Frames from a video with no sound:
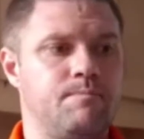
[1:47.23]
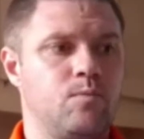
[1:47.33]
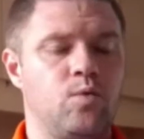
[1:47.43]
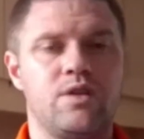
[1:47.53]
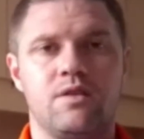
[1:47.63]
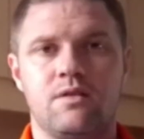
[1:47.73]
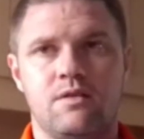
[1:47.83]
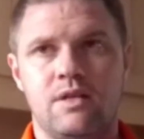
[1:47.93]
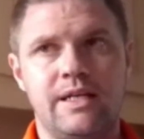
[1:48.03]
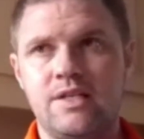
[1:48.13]
with
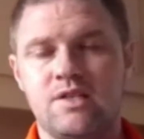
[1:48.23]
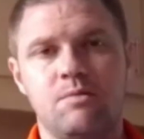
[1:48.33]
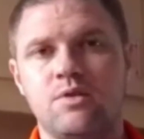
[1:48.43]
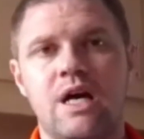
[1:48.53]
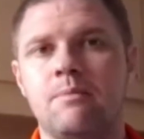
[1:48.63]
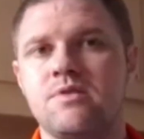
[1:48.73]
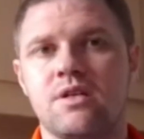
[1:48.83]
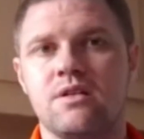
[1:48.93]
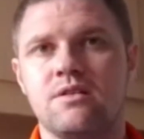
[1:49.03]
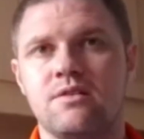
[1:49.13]
the least amount of
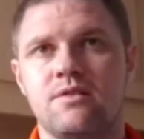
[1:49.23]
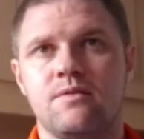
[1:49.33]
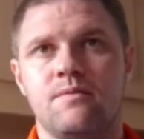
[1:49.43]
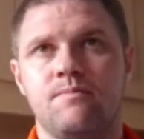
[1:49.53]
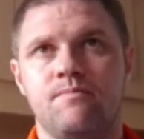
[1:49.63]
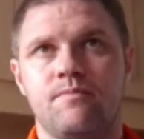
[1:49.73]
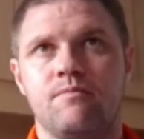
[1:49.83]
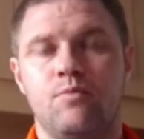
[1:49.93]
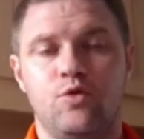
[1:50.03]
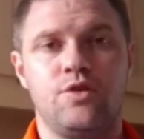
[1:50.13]
obstacles
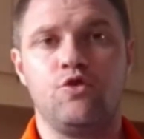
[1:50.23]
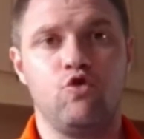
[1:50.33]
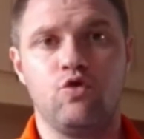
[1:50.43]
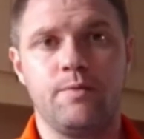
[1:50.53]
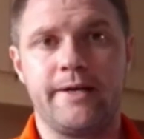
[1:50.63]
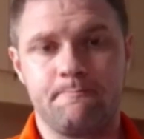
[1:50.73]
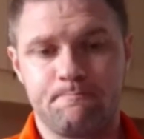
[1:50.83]
put in your own way.